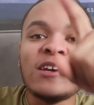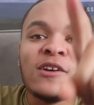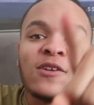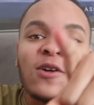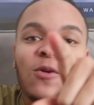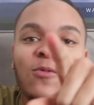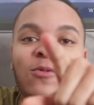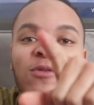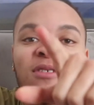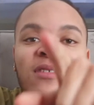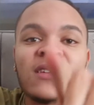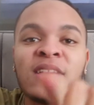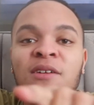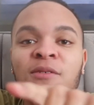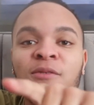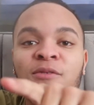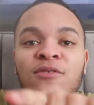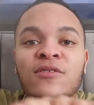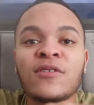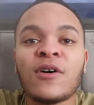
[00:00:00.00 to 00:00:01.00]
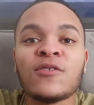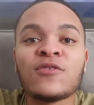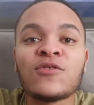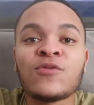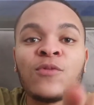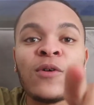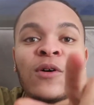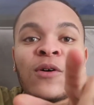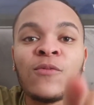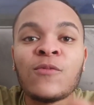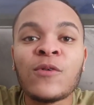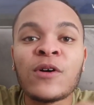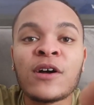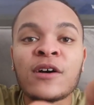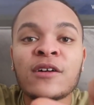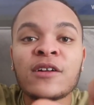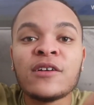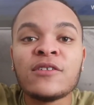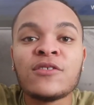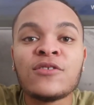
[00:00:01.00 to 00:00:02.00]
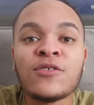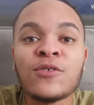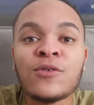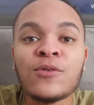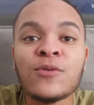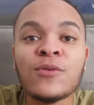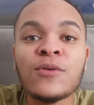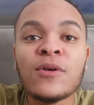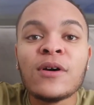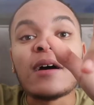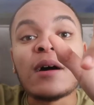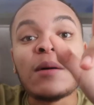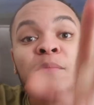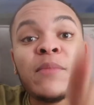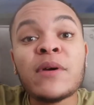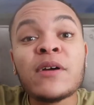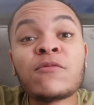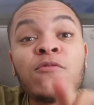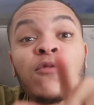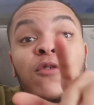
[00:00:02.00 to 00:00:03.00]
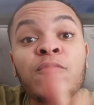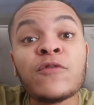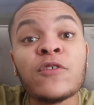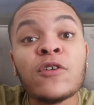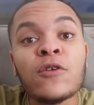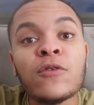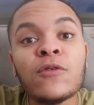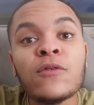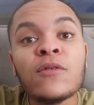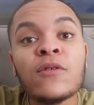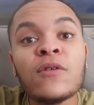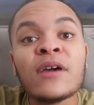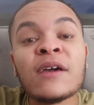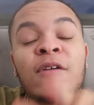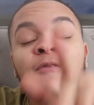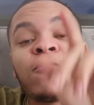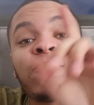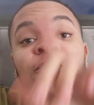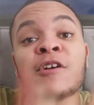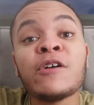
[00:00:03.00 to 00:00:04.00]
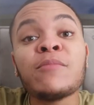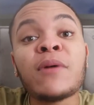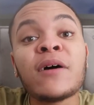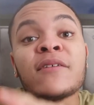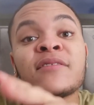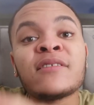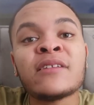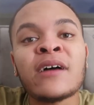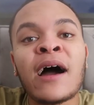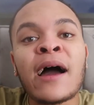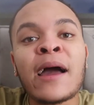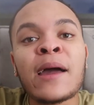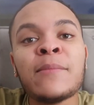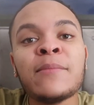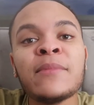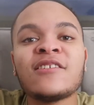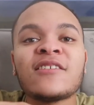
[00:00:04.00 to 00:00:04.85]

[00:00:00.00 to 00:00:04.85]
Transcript: You lot will see the results. We're going to do a mid review in 3 months time